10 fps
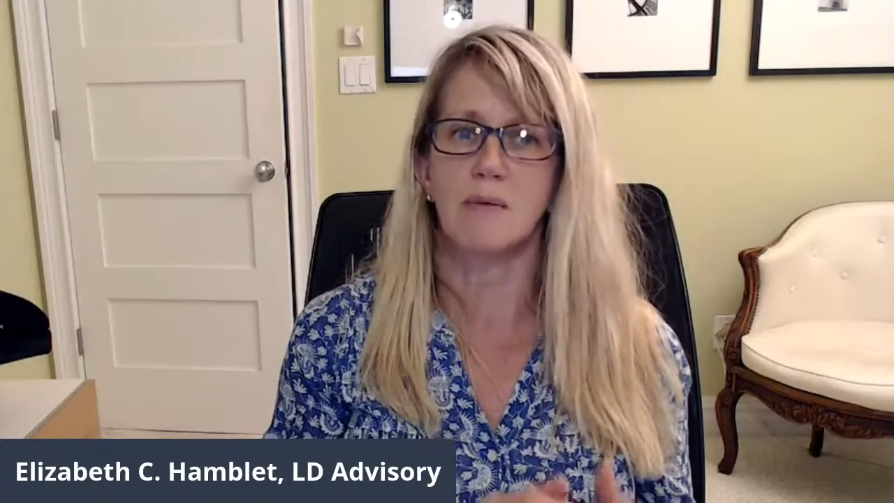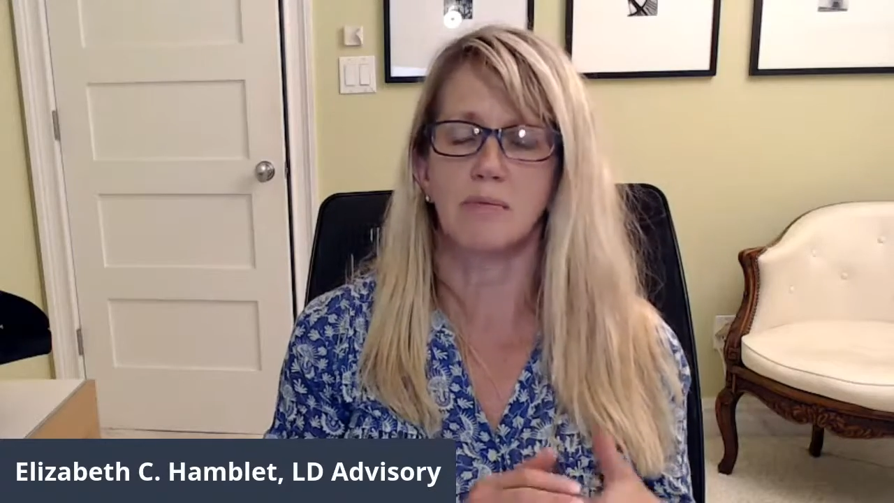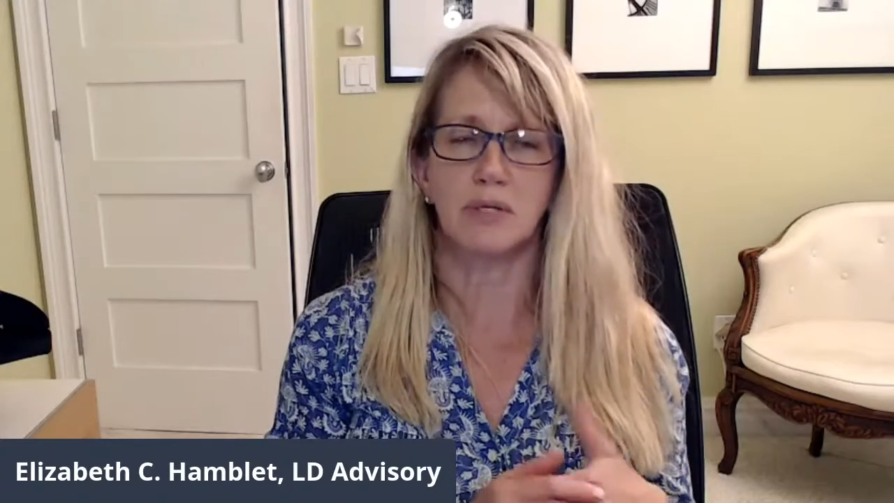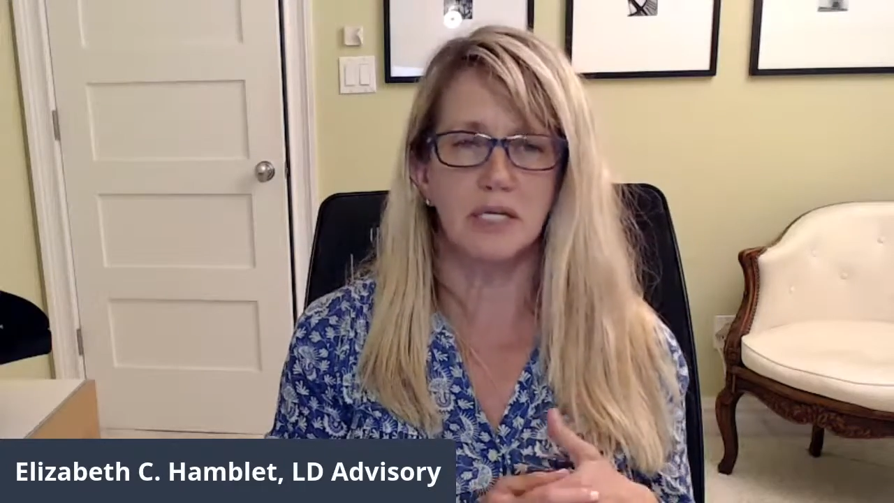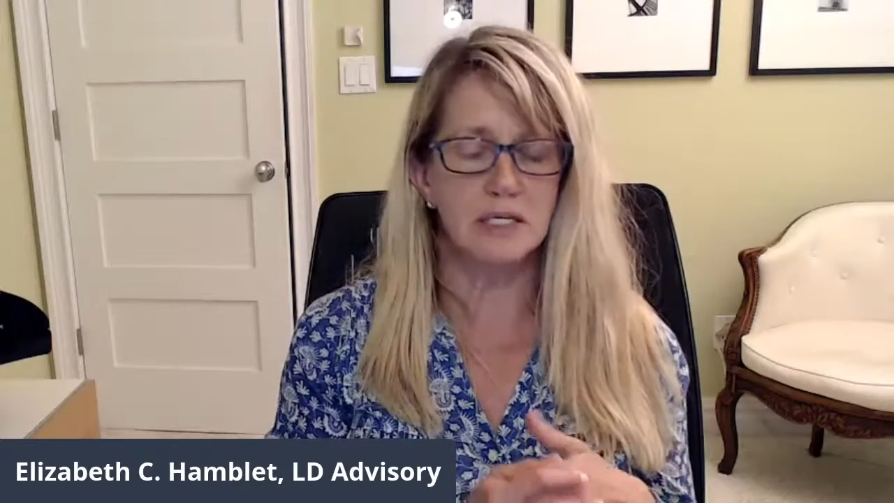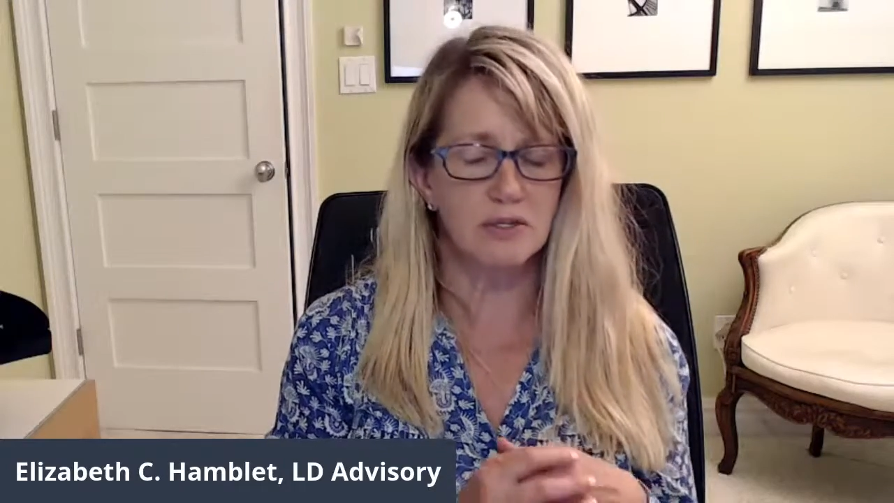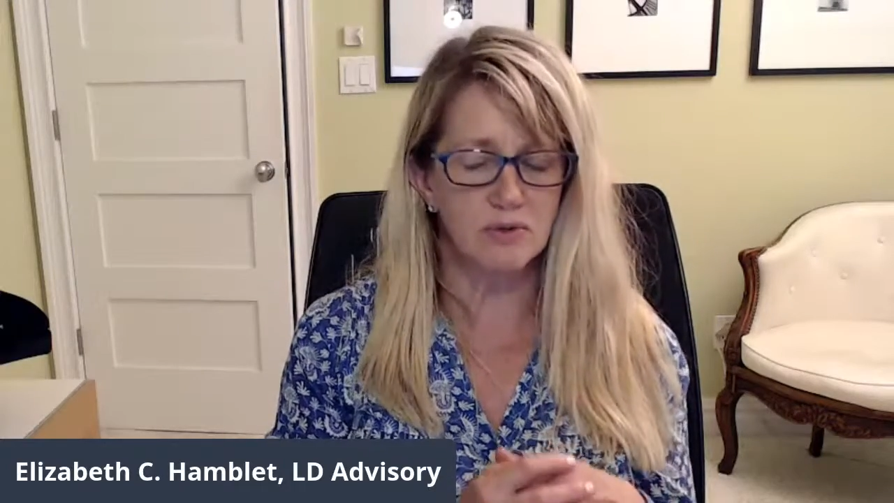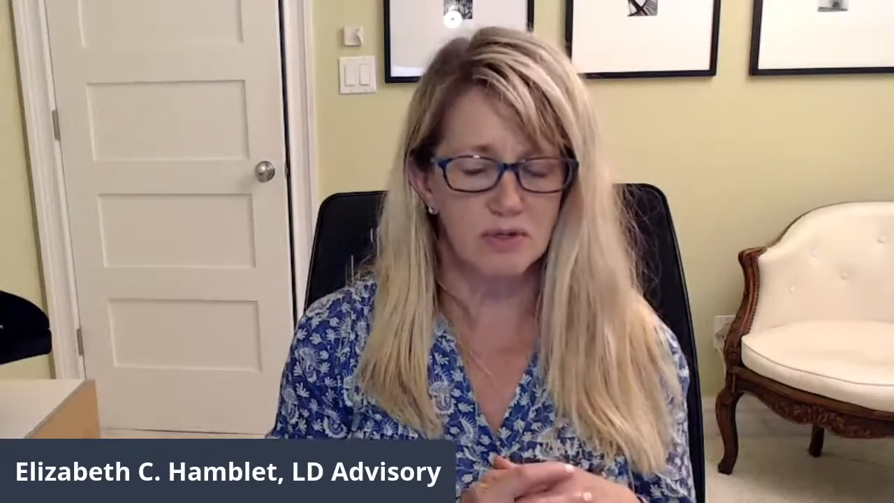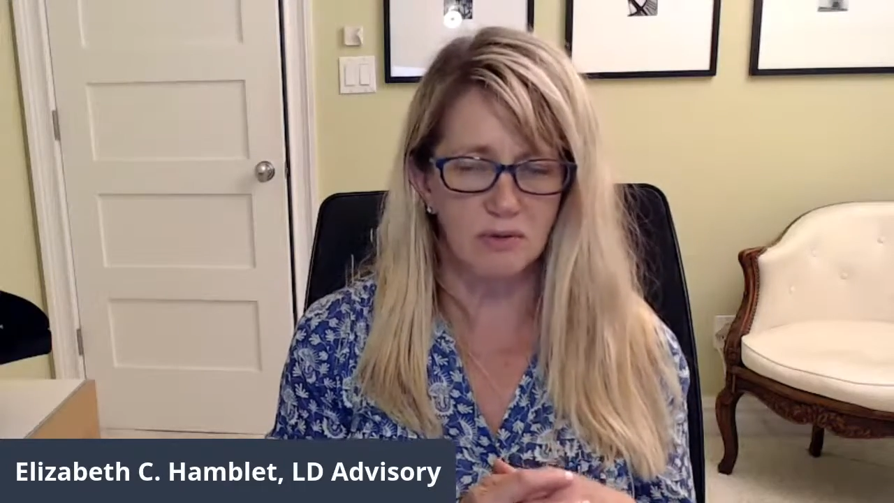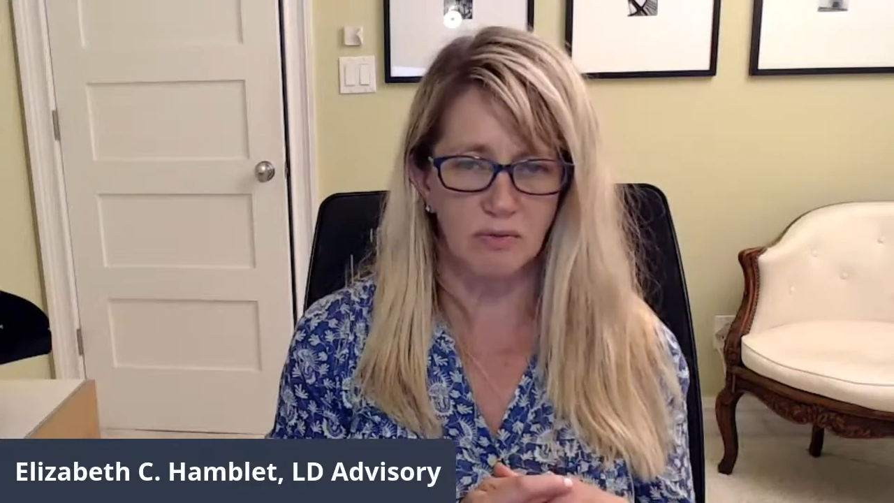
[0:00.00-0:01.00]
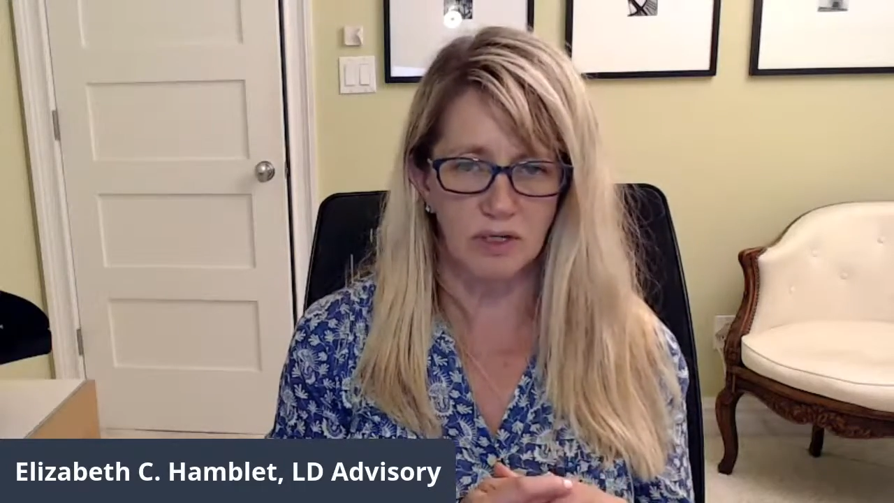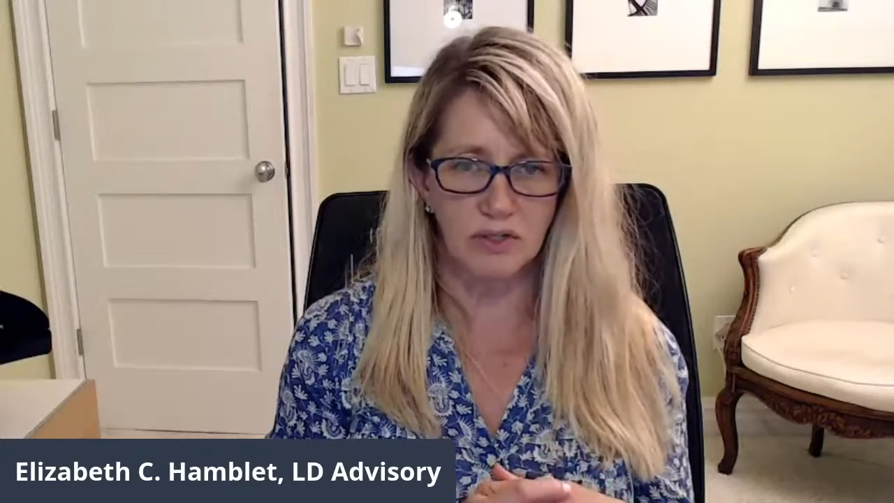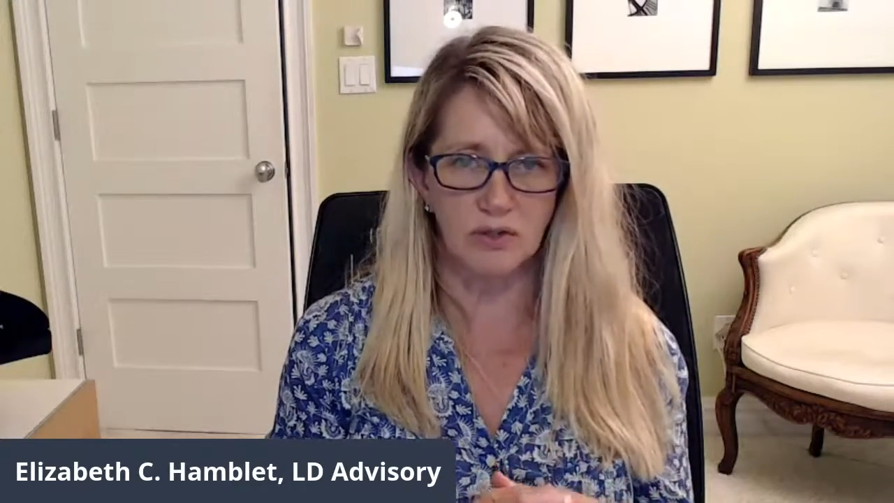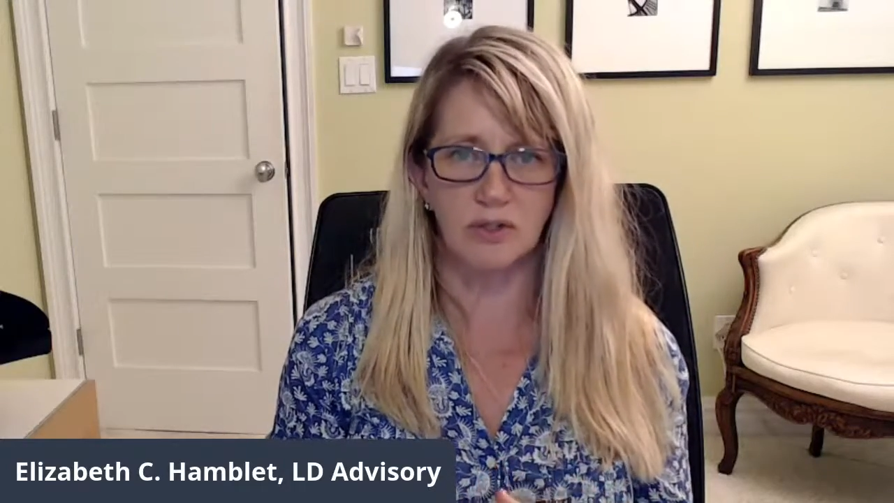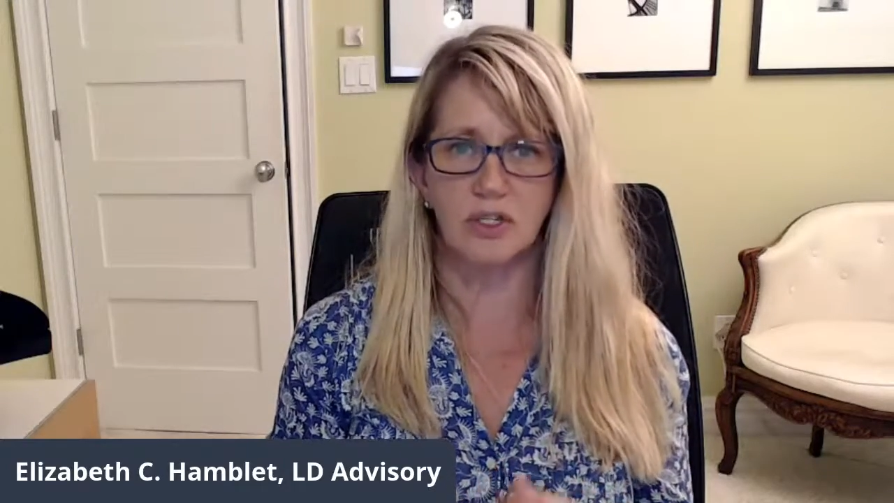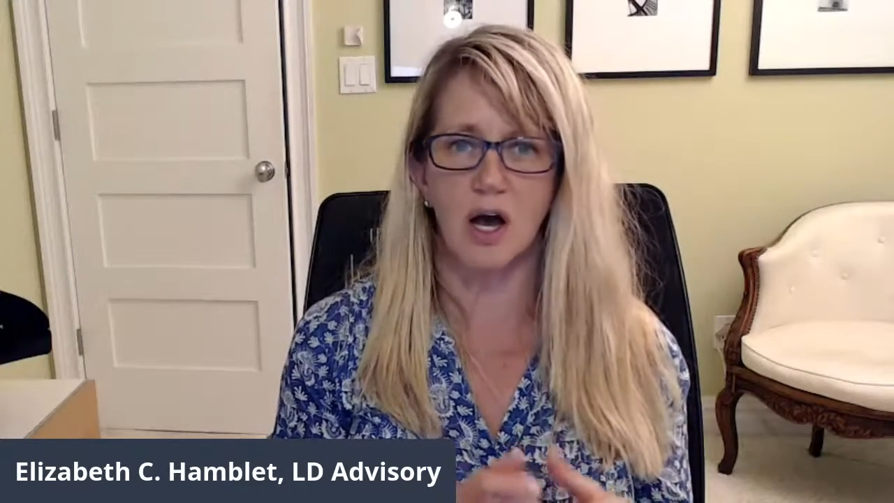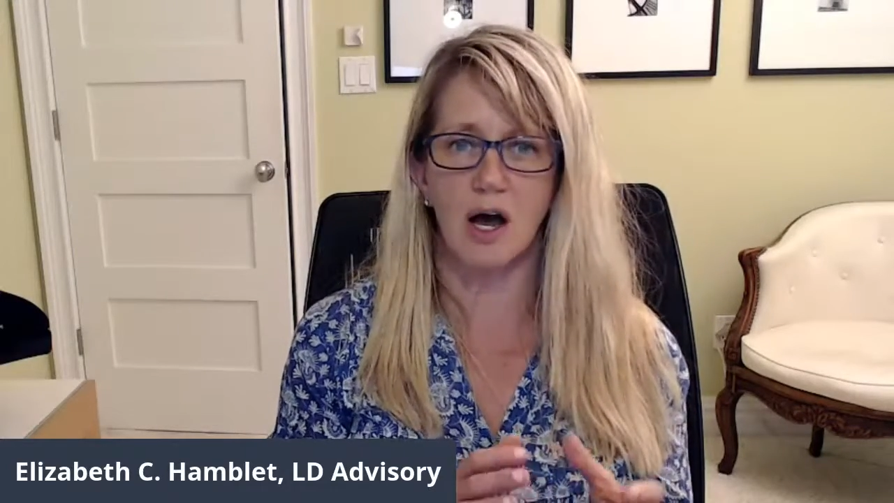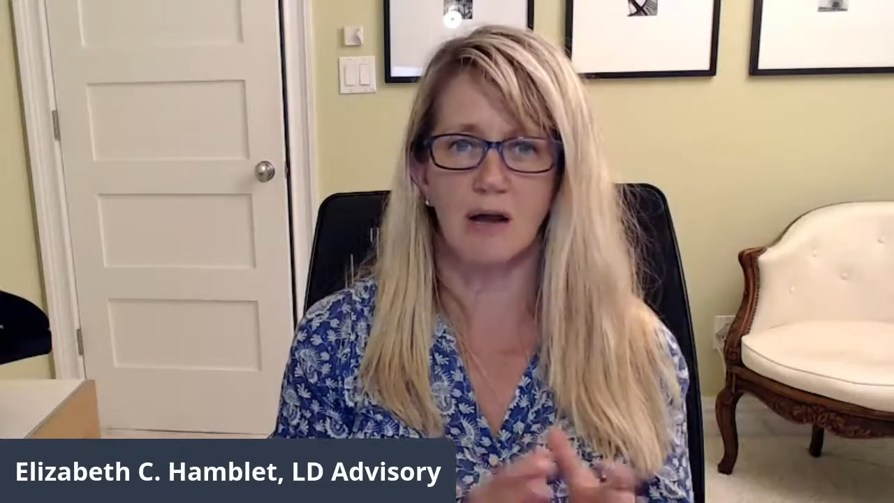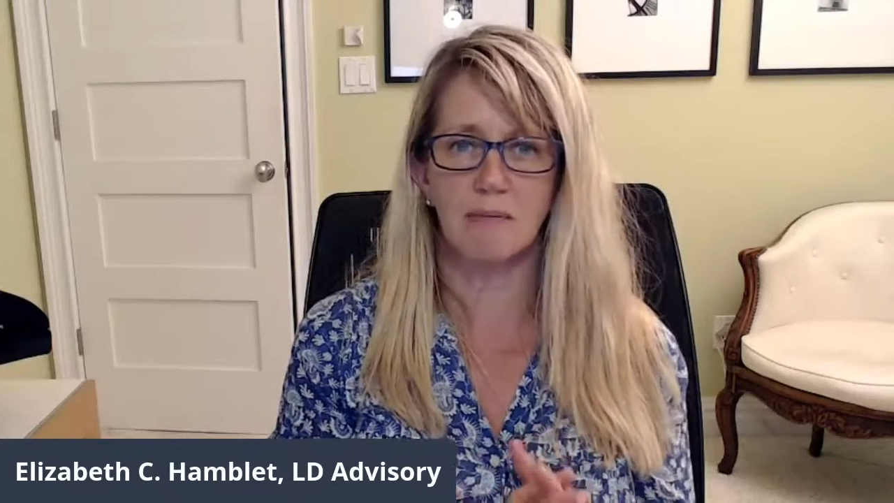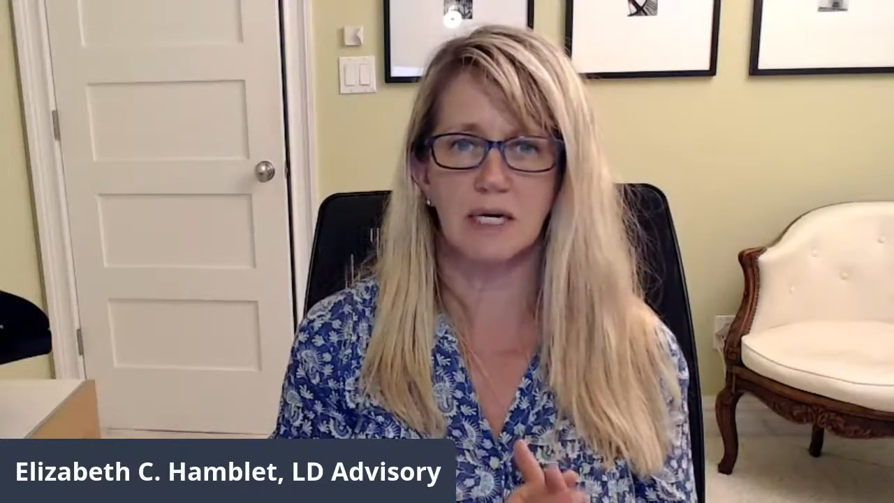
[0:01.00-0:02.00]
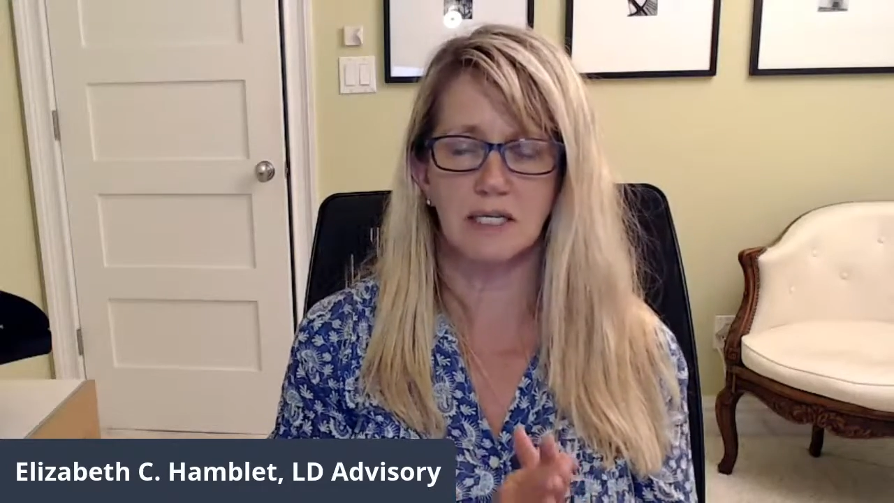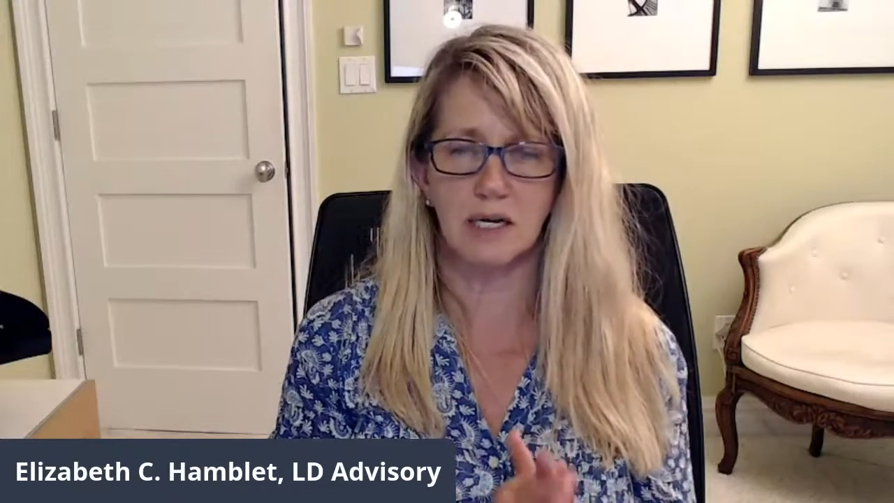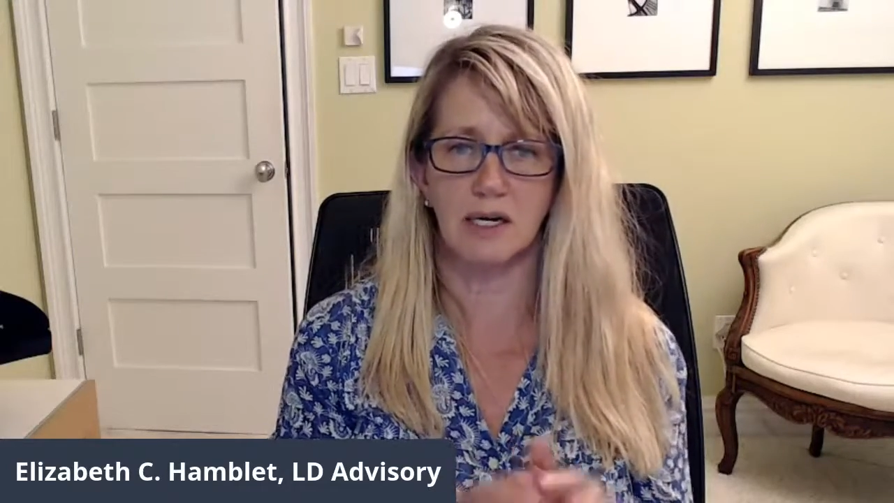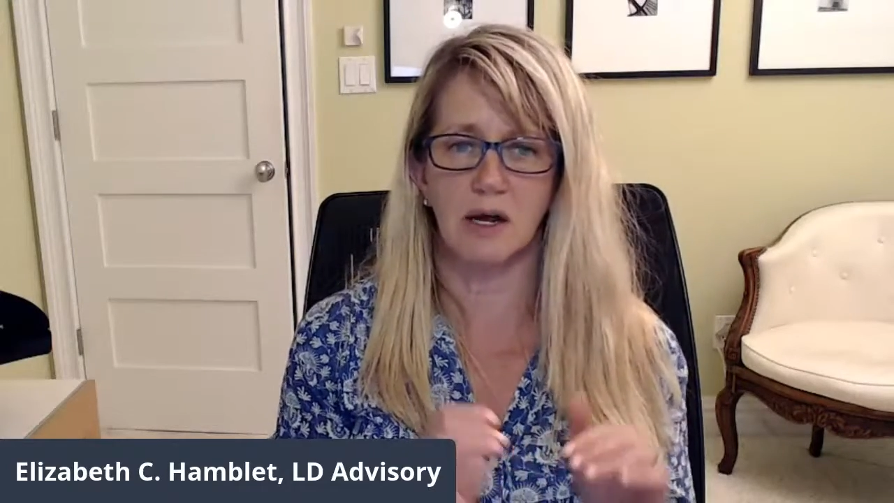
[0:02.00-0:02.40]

please do some research on my site,